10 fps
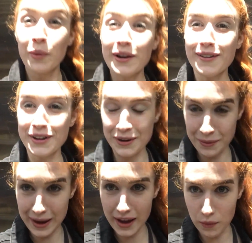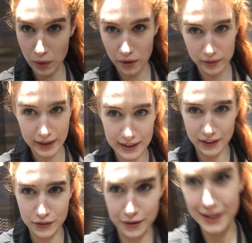We're on our way, whoa,
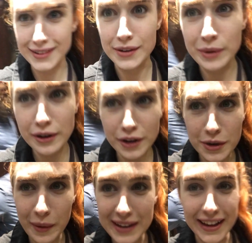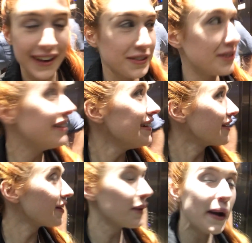lighting's crazy. We're on our way down to
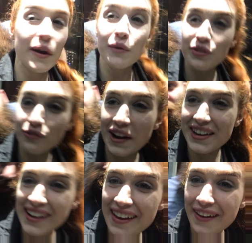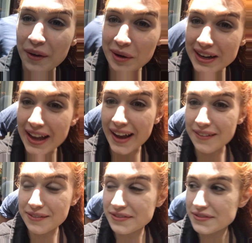dinner with Fred and Elle. We're gonna have